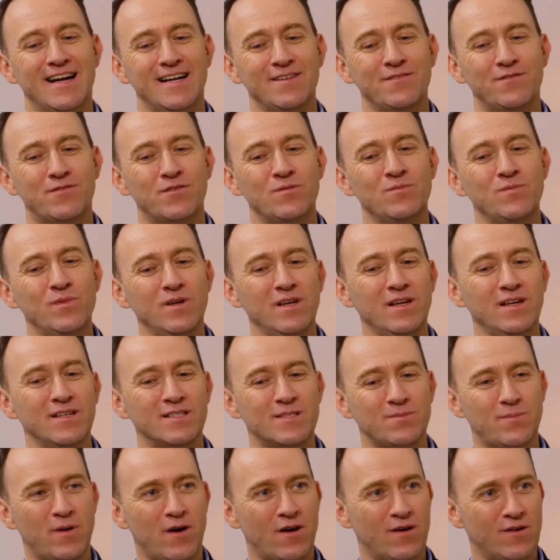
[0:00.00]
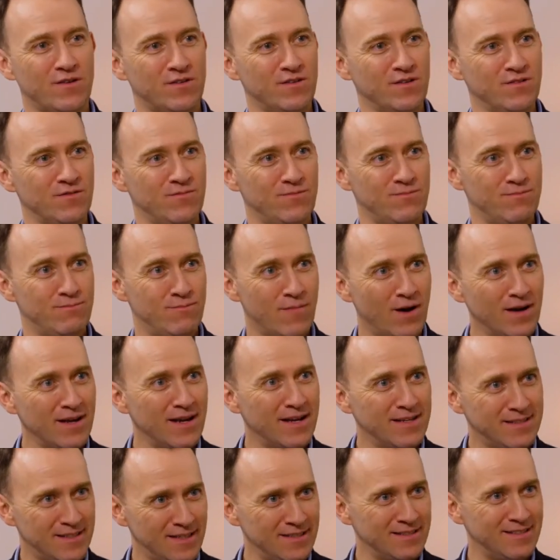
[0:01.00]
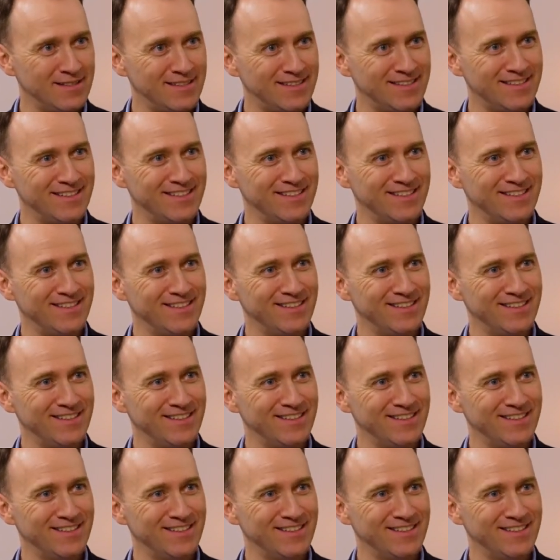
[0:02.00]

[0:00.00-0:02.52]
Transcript: And for me, it's part of my identity.